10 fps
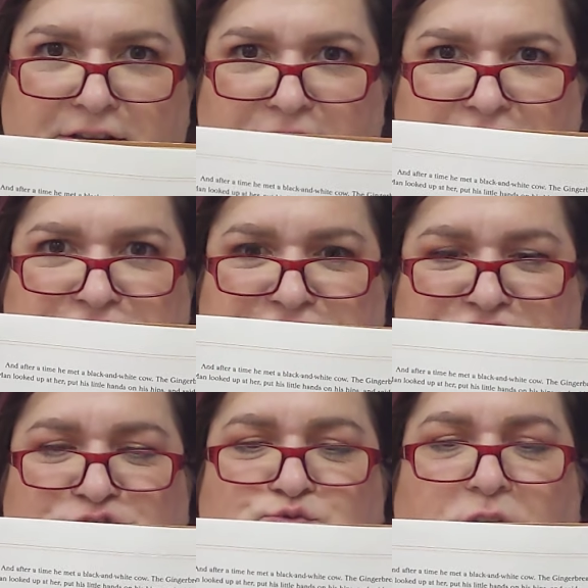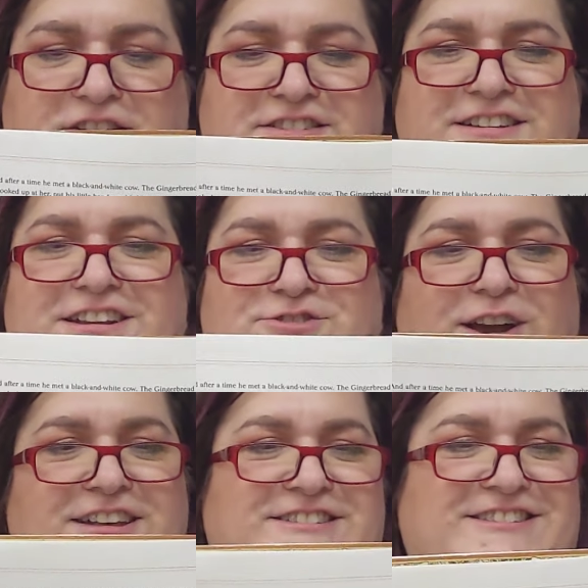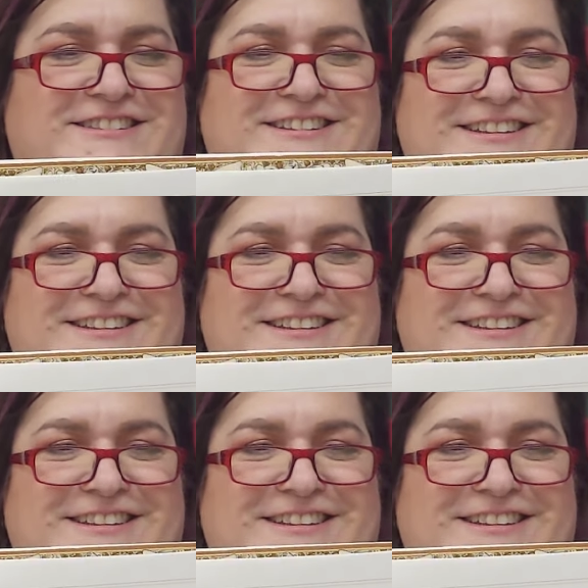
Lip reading: Look, she's dressed in a dress.